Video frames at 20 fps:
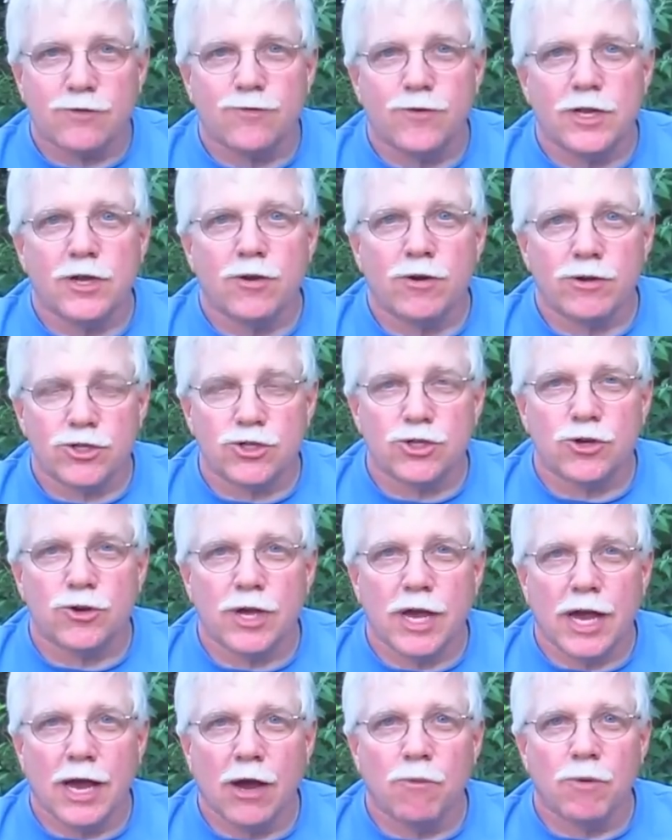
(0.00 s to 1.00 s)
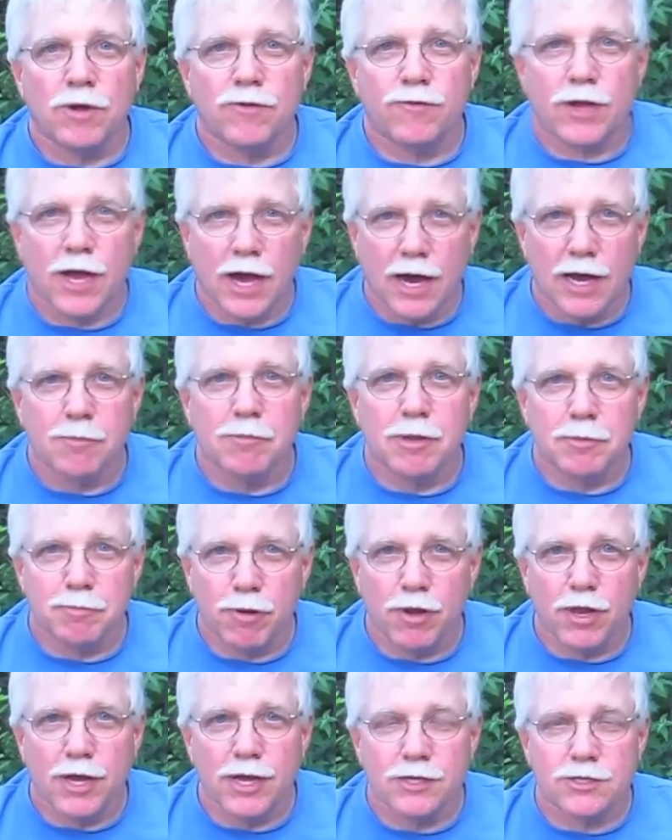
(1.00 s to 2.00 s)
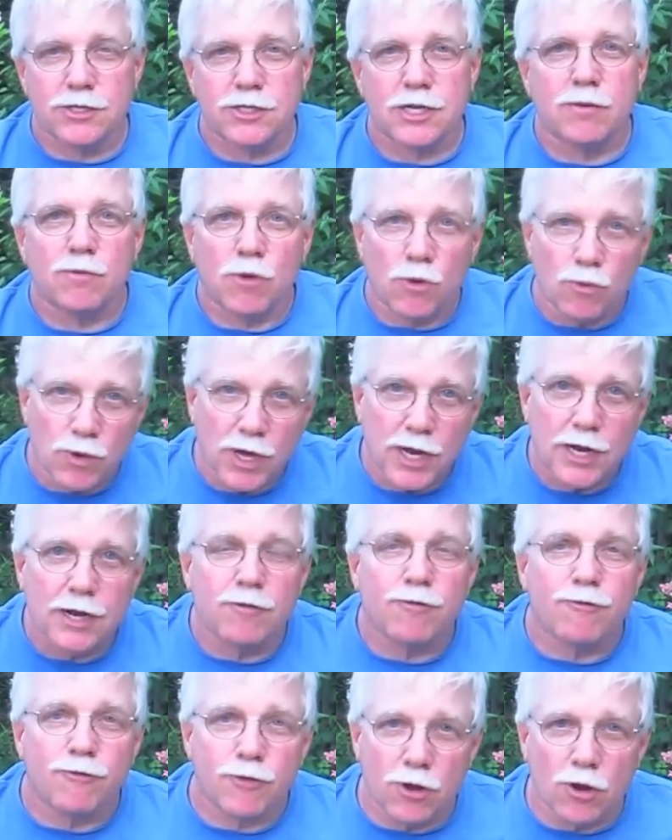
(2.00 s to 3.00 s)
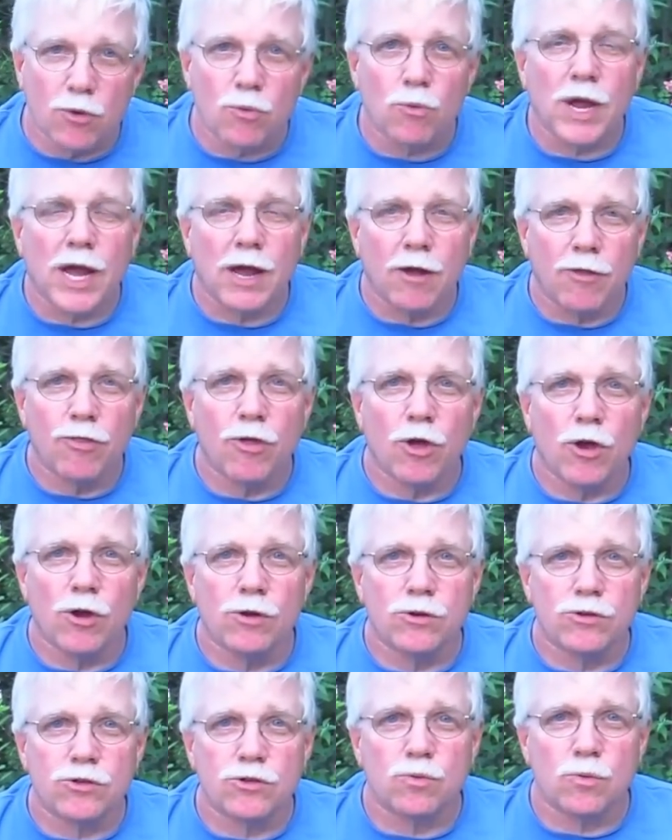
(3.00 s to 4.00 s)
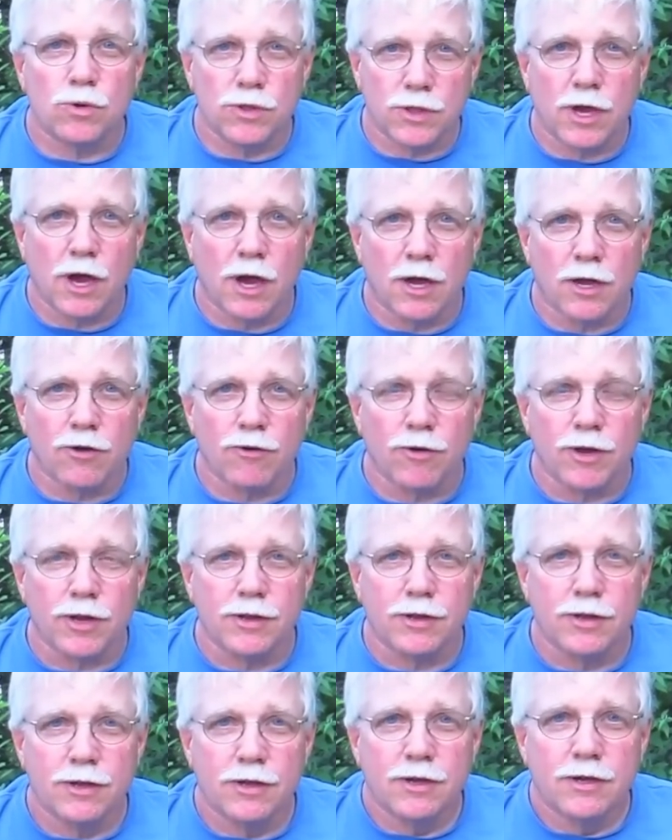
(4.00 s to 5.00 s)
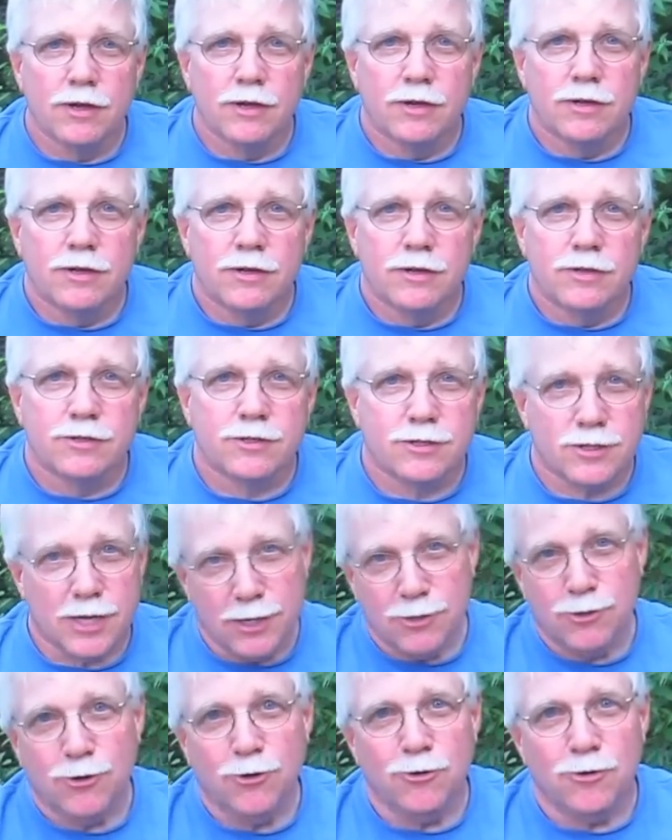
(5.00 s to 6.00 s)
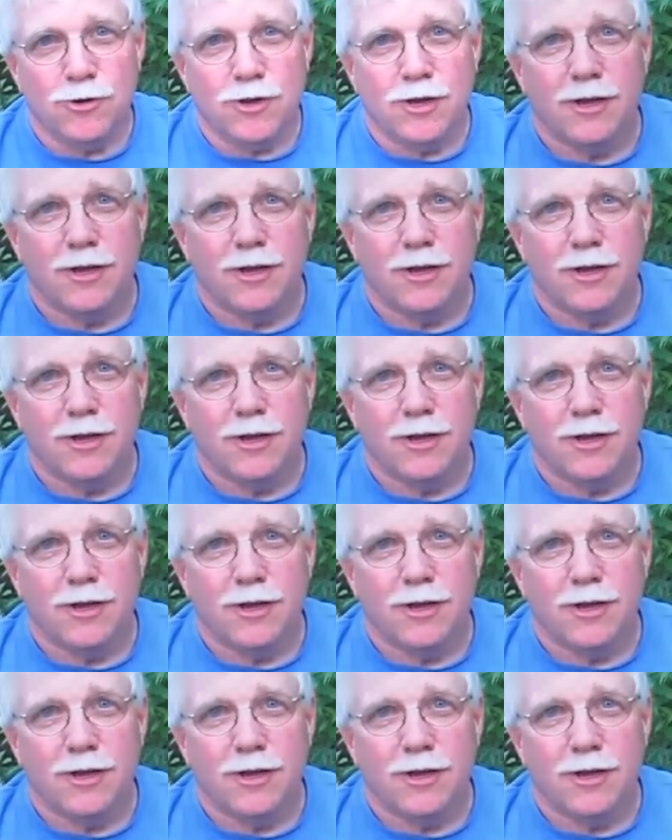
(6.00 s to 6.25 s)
video. I'll show you how we've got them in place and we're ready to fill around those with concrete. Stay tuned.